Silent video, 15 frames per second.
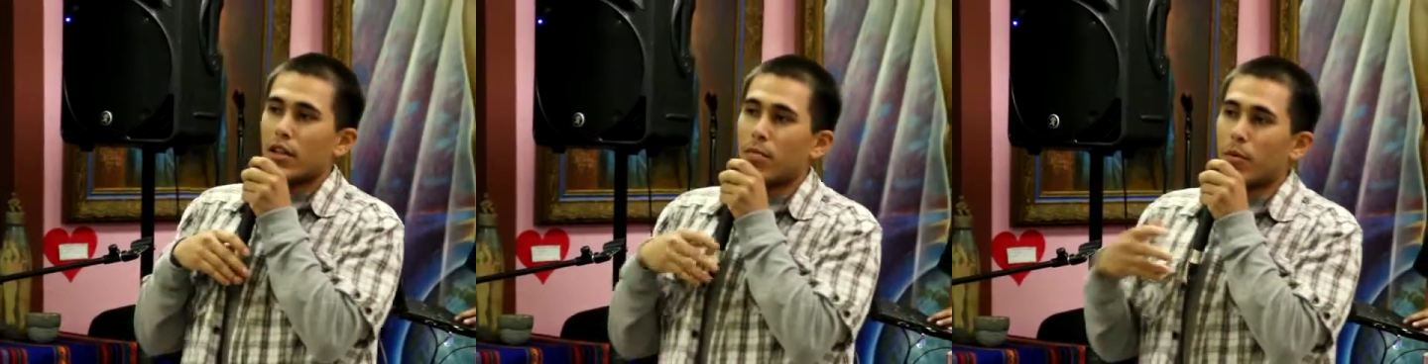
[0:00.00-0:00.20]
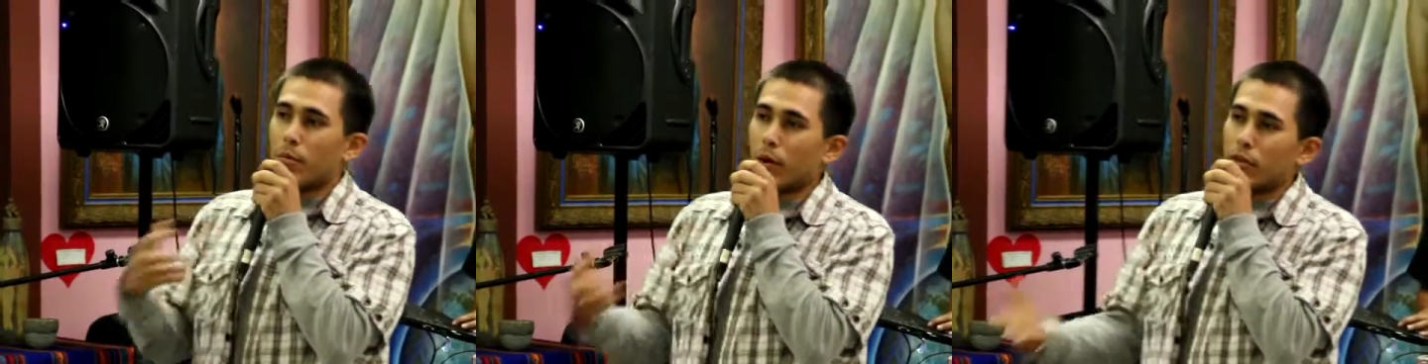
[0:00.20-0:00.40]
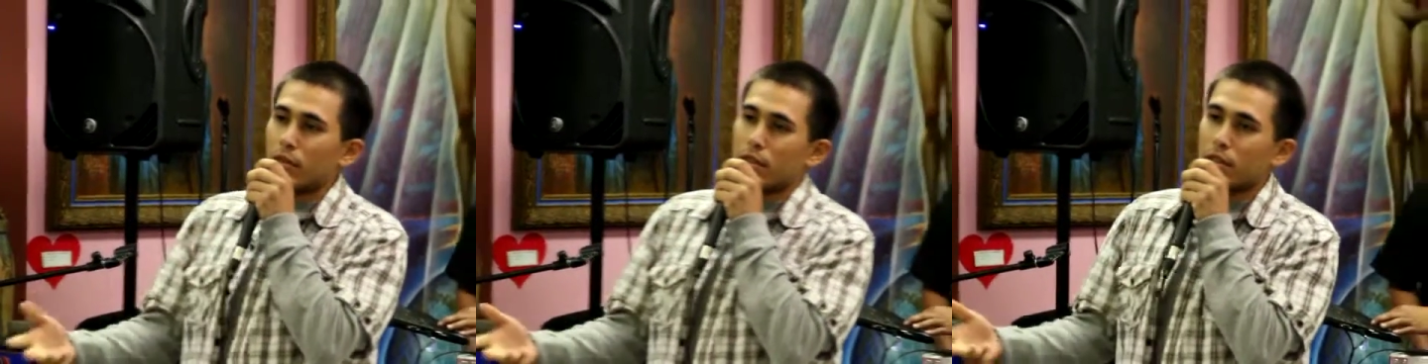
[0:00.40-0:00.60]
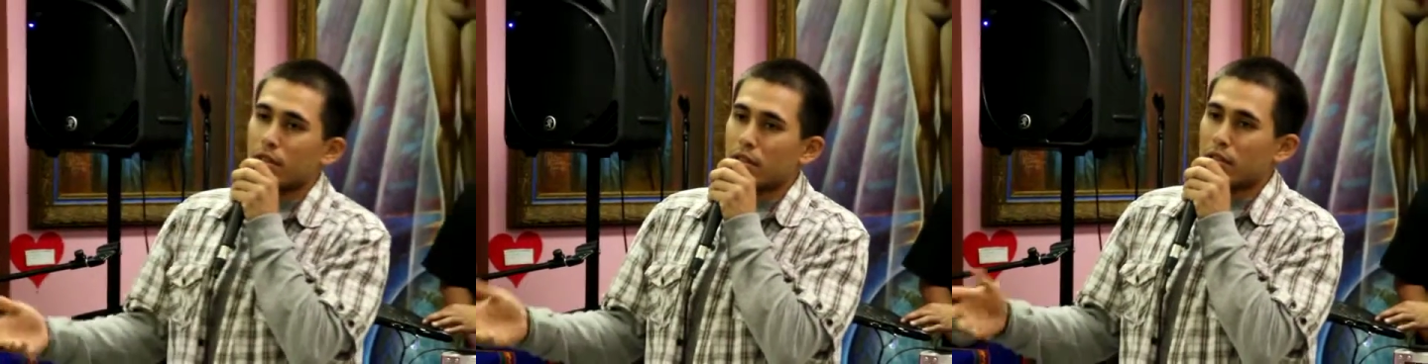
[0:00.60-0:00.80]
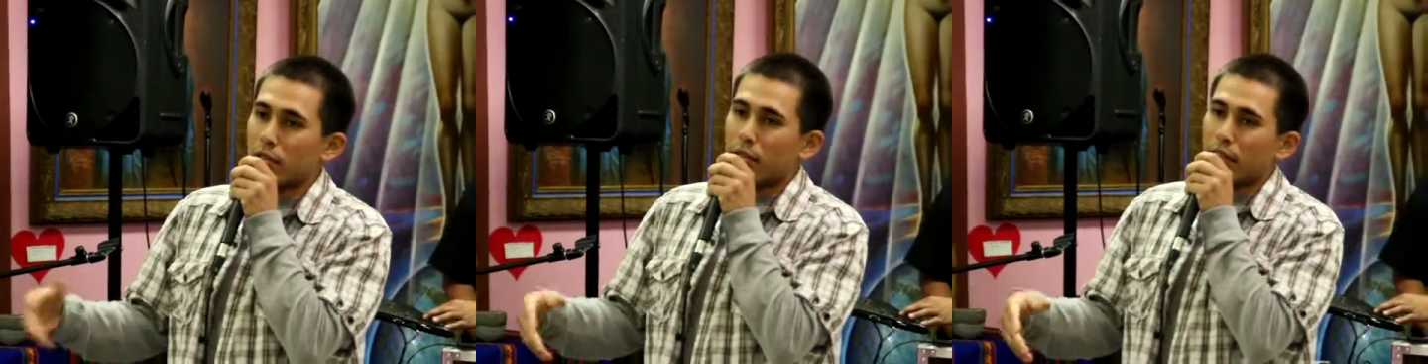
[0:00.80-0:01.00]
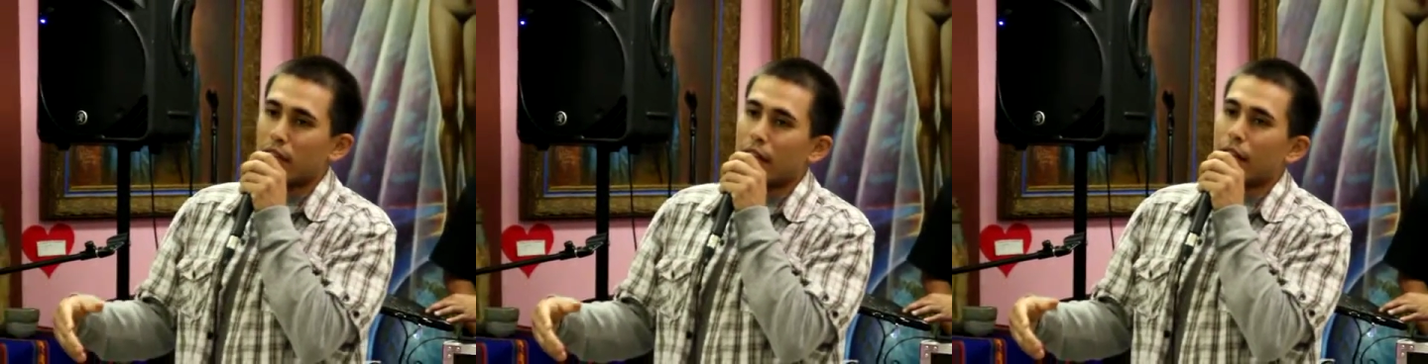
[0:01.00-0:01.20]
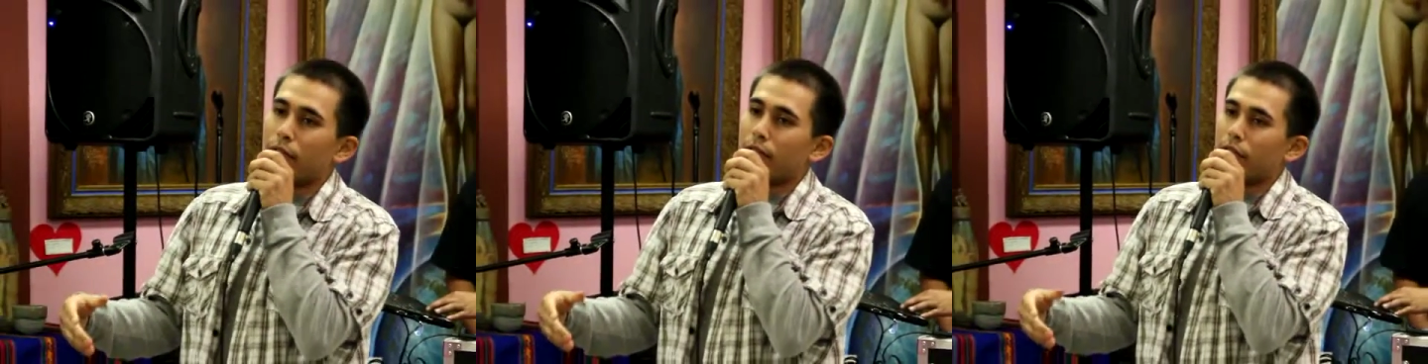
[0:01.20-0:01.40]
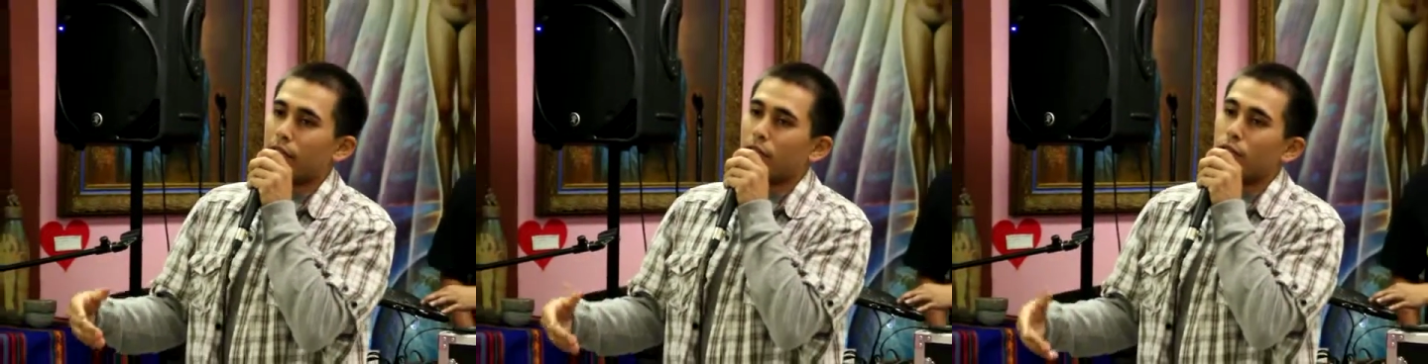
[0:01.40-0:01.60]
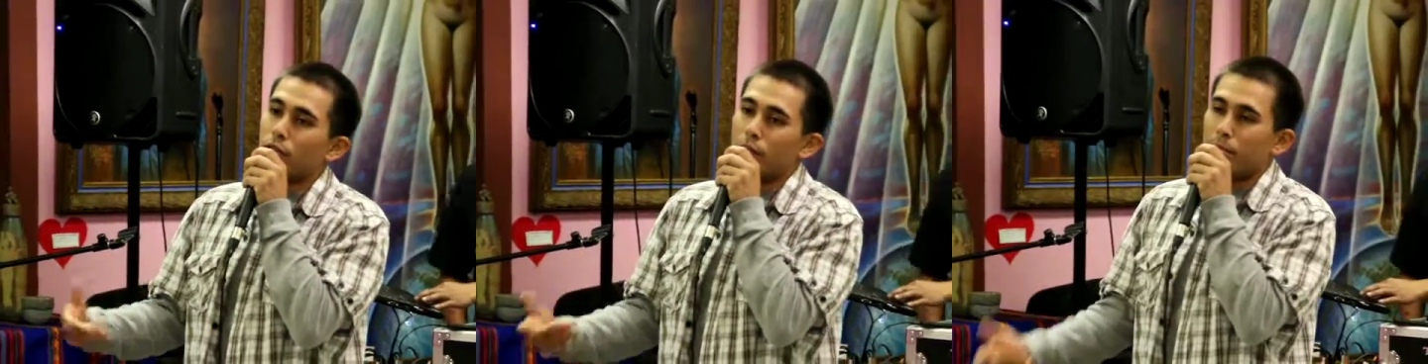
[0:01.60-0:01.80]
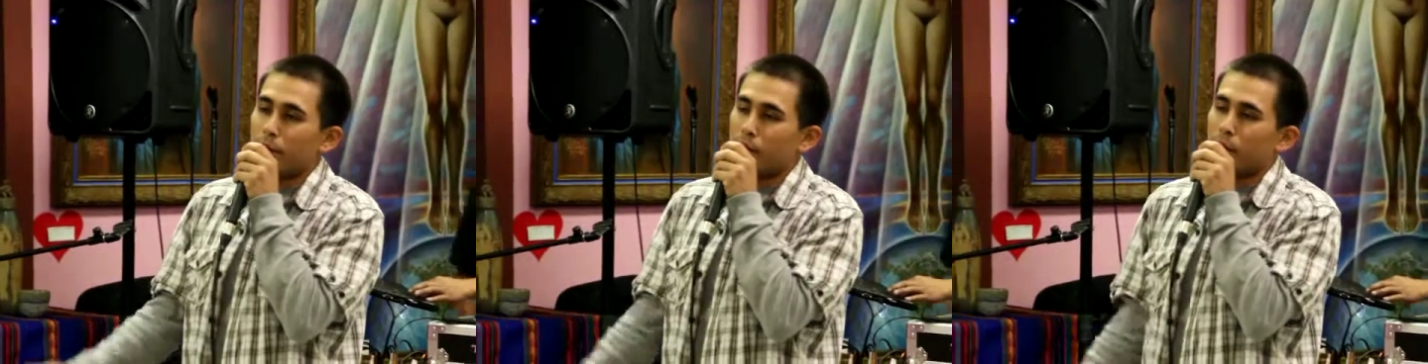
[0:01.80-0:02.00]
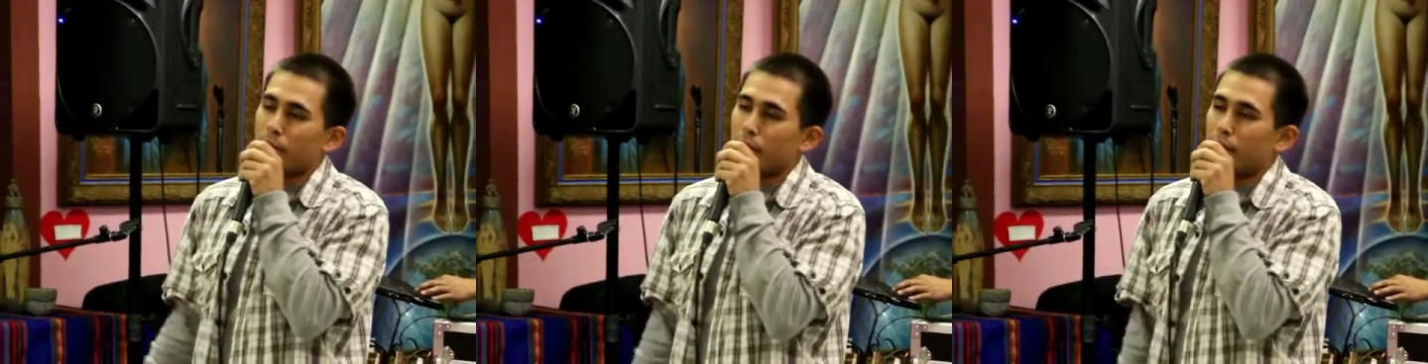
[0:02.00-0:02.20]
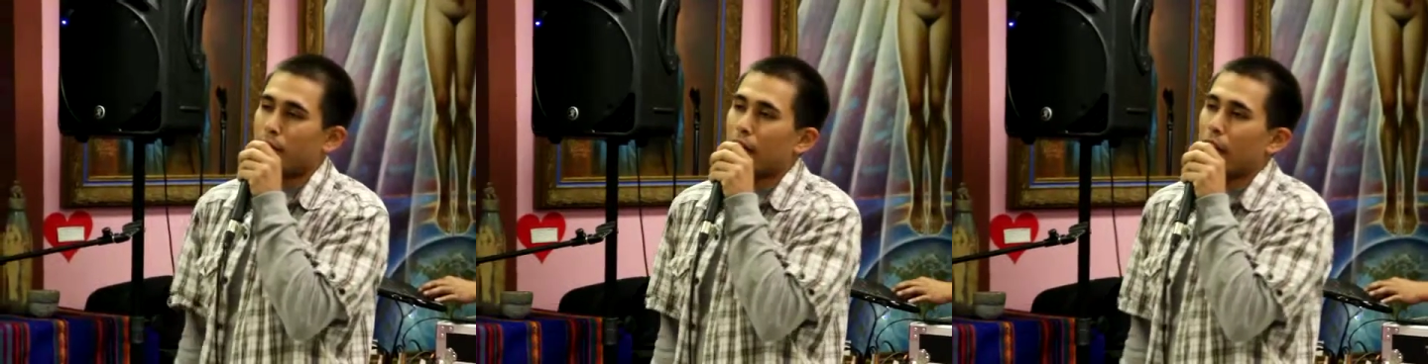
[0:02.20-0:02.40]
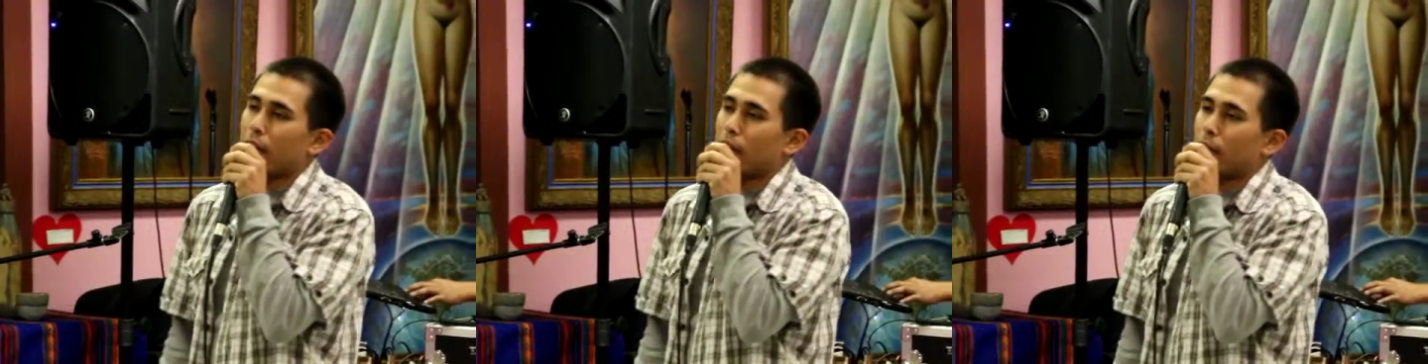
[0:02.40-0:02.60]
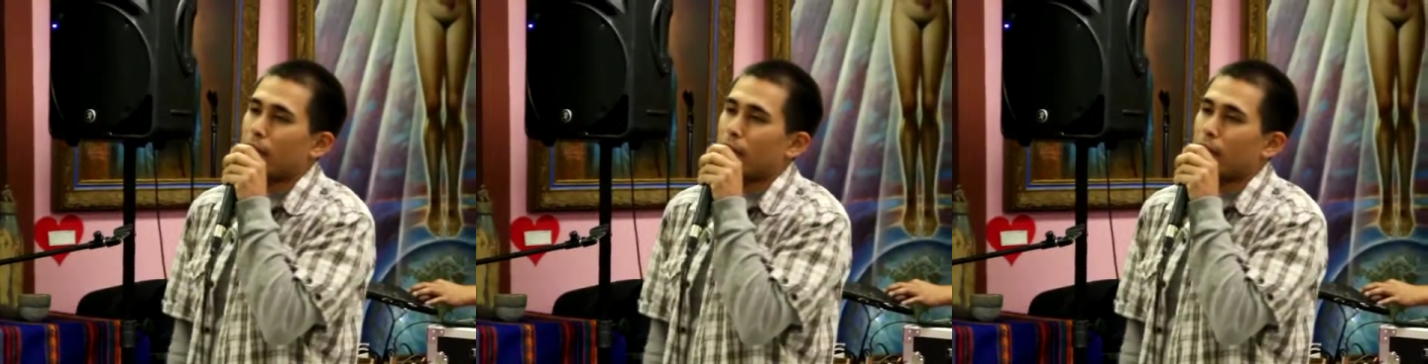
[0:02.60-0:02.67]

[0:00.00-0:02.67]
the promotion and stuff like that for a new EP I'm putting out.